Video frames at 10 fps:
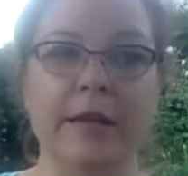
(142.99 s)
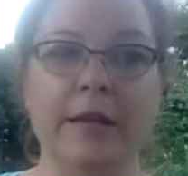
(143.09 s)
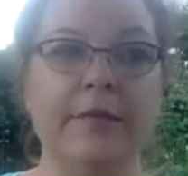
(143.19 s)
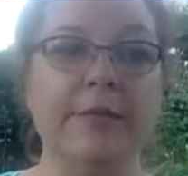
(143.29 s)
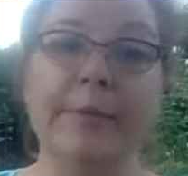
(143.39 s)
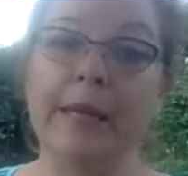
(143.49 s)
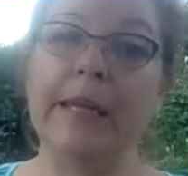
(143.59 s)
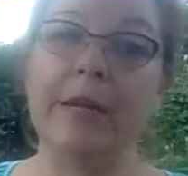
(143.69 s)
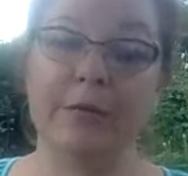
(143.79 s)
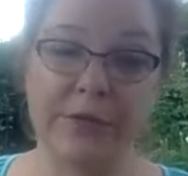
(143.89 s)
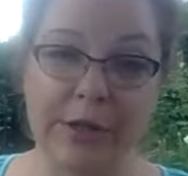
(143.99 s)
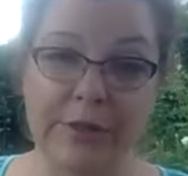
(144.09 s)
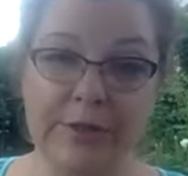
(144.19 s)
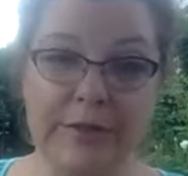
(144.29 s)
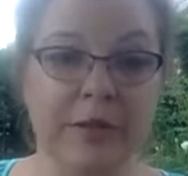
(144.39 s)
gives immediate
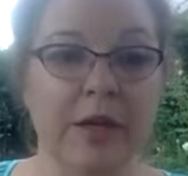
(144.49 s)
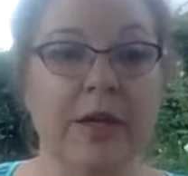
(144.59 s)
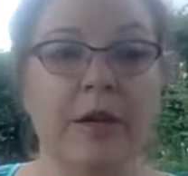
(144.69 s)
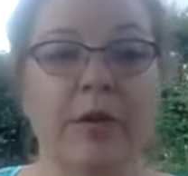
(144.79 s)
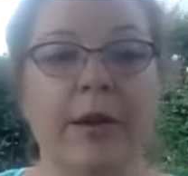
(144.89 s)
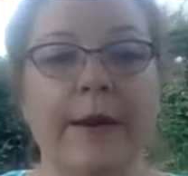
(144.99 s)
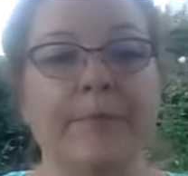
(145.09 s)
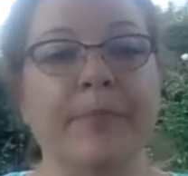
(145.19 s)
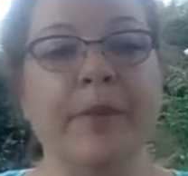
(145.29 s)
results. Right?